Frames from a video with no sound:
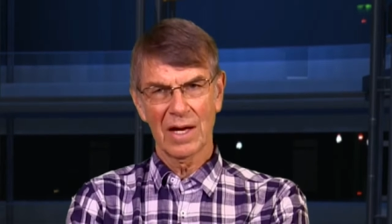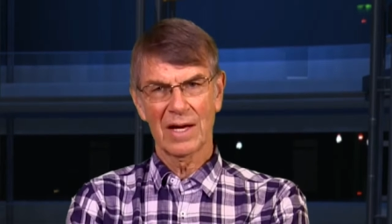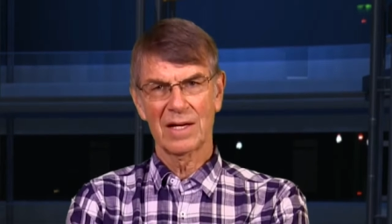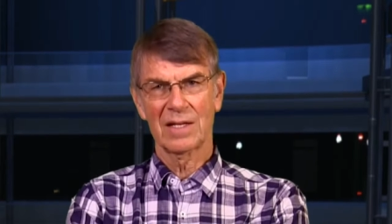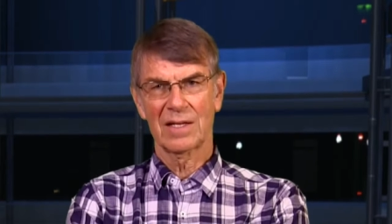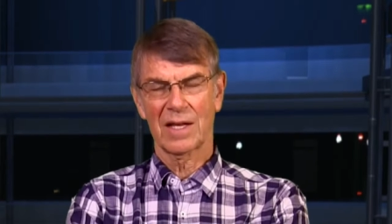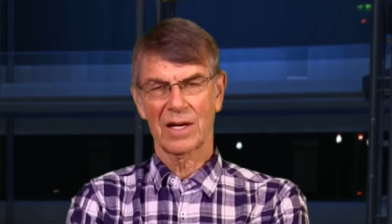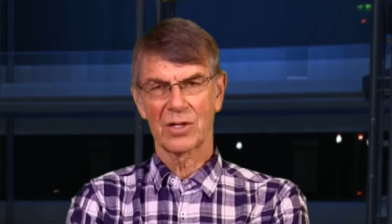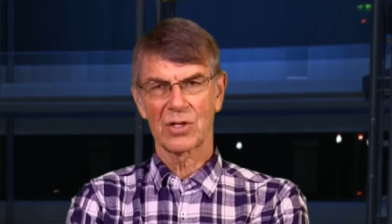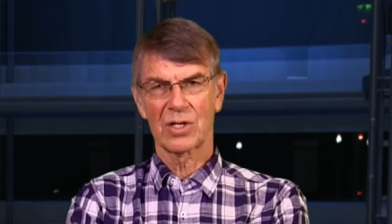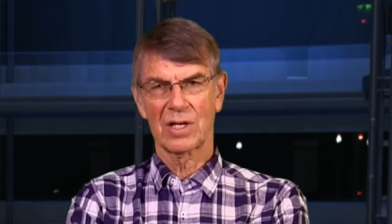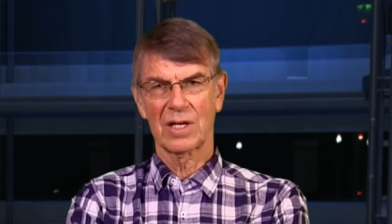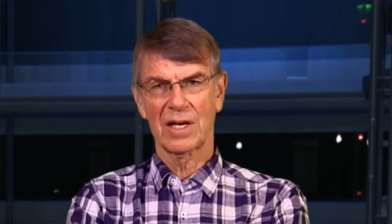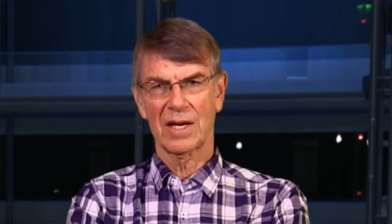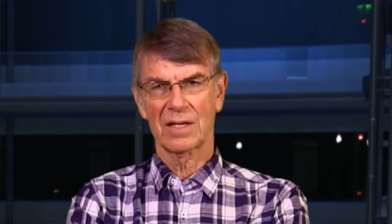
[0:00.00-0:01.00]
and it
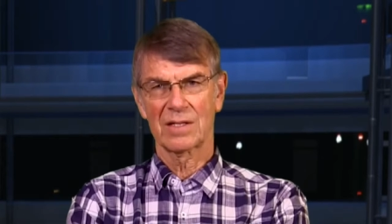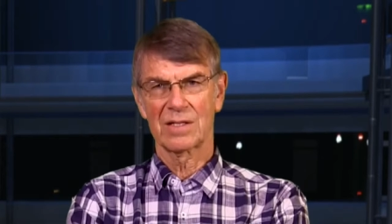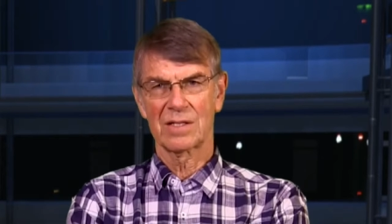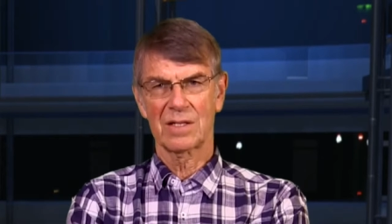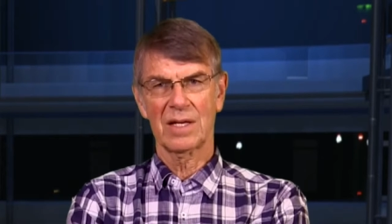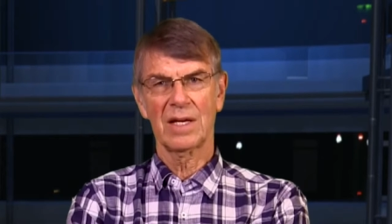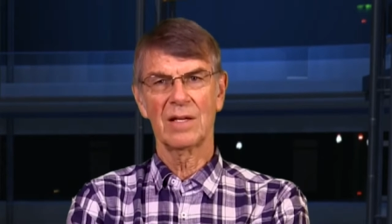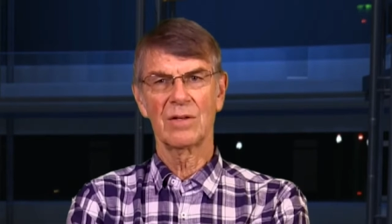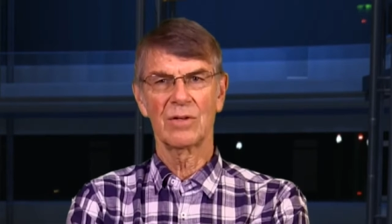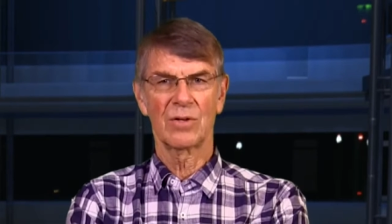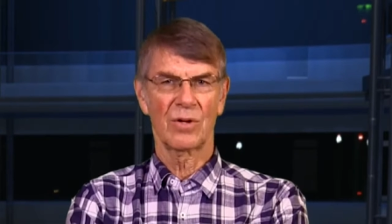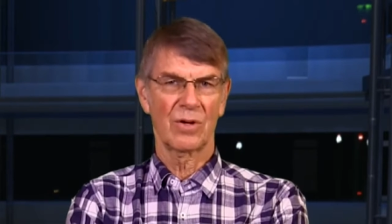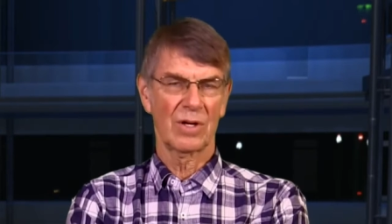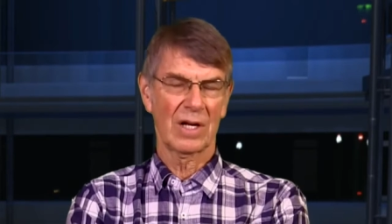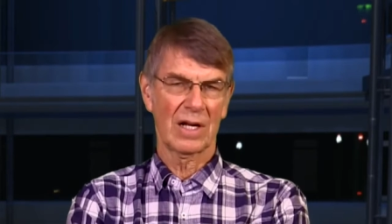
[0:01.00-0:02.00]
actually gets
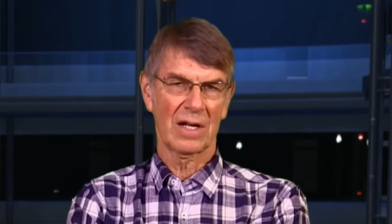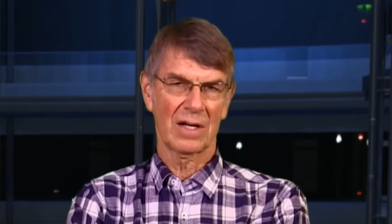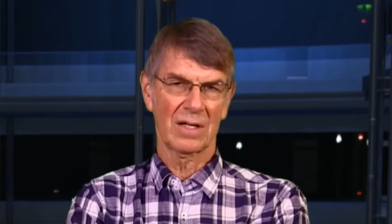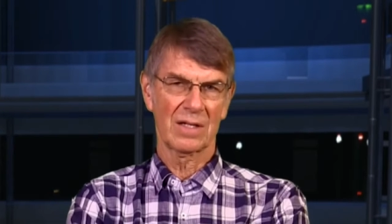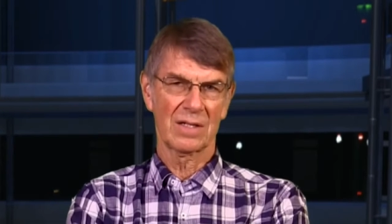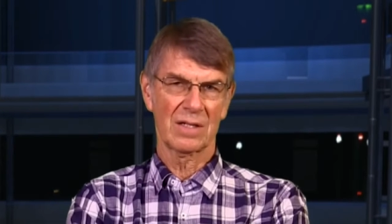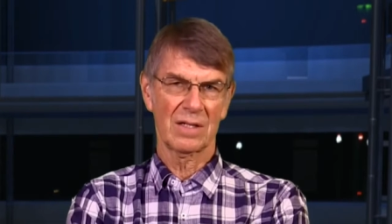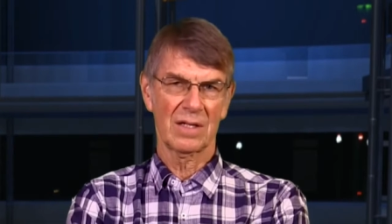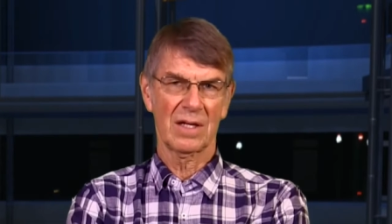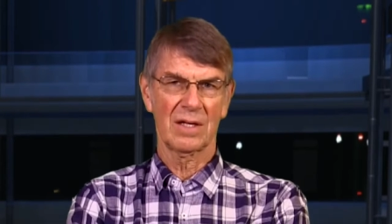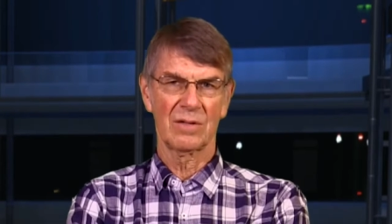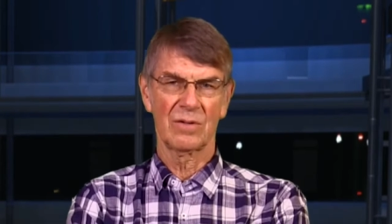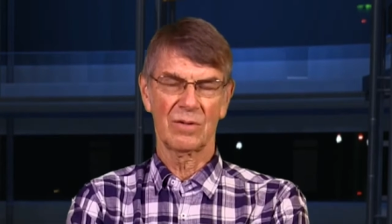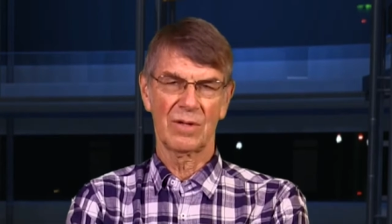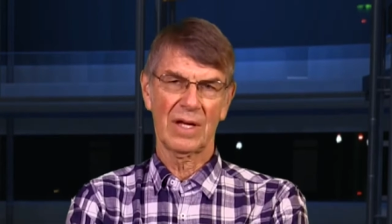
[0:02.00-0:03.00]
internalized
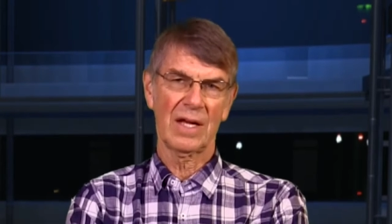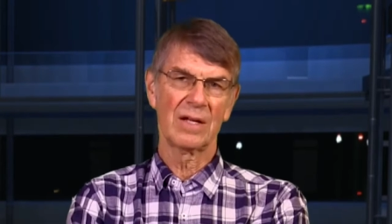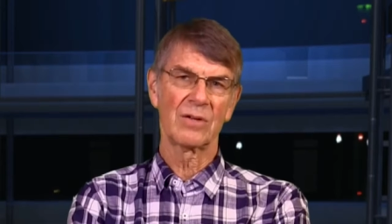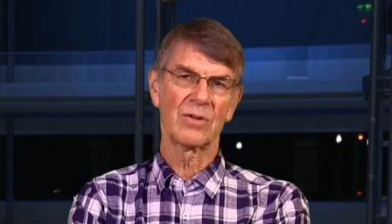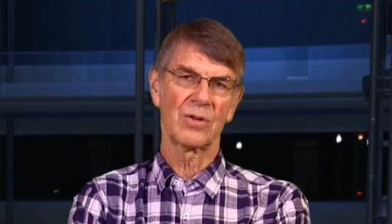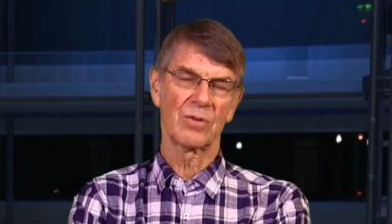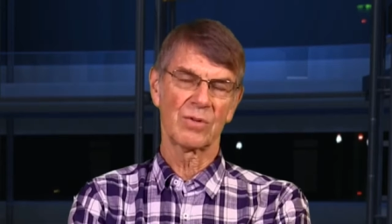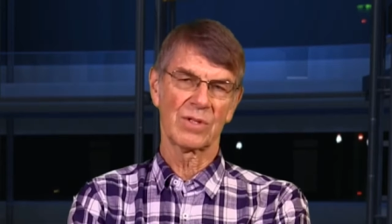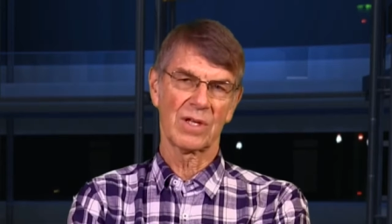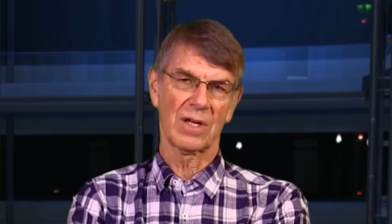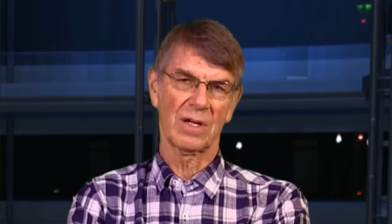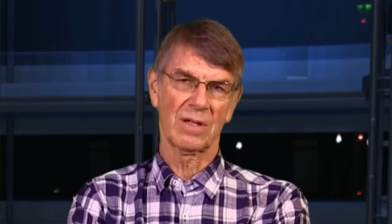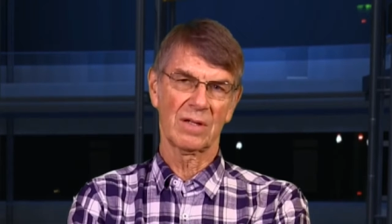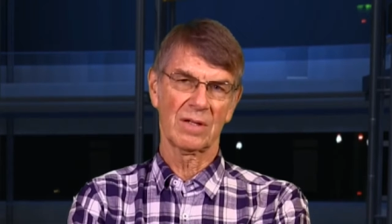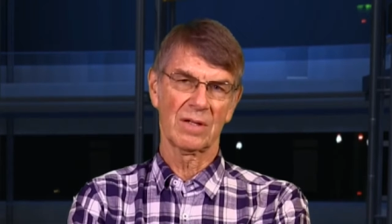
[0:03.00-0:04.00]
into the
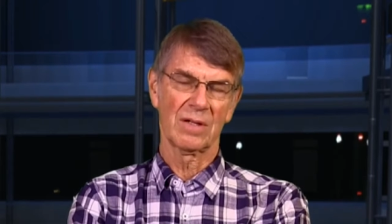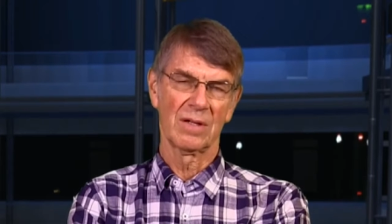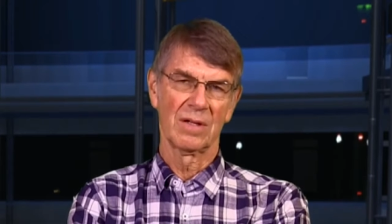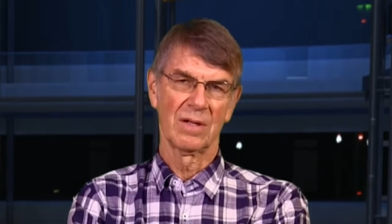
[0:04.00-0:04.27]
enterocyte.